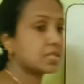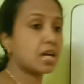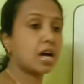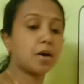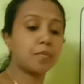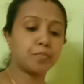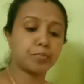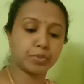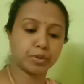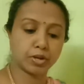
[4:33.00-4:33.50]
are
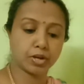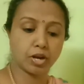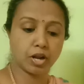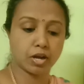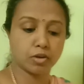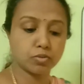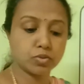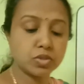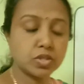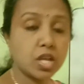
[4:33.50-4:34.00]

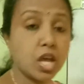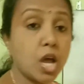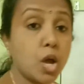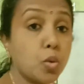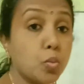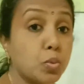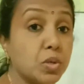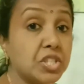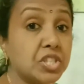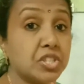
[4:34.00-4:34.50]
pronouns
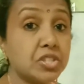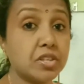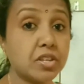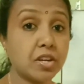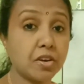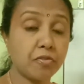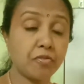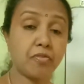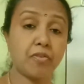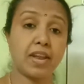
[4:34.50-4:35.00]
which
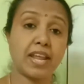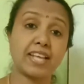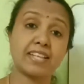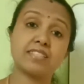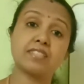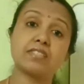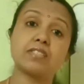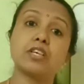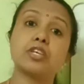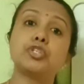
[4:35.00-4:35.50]

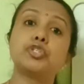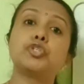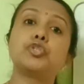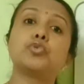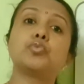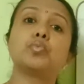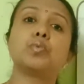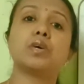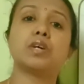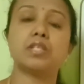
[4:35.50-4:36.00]
reflects
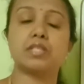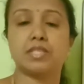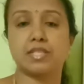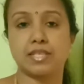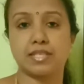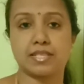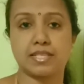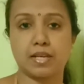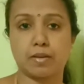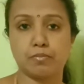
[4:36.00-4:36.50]
towards the
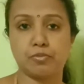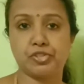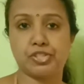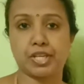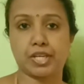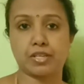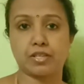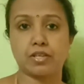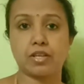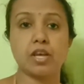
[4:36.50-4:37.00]

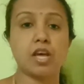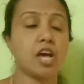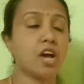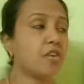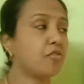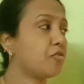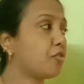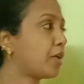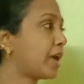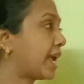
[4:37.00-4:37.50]
subject.
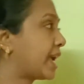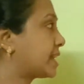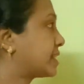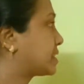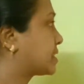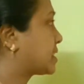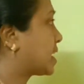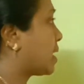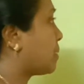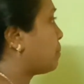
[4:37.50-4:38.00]
For
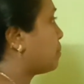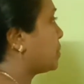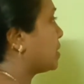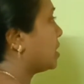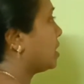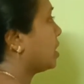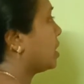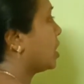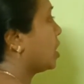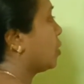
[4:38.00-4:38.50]
example,
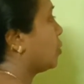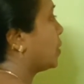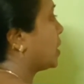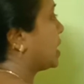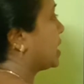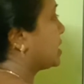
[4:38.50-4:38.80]
when I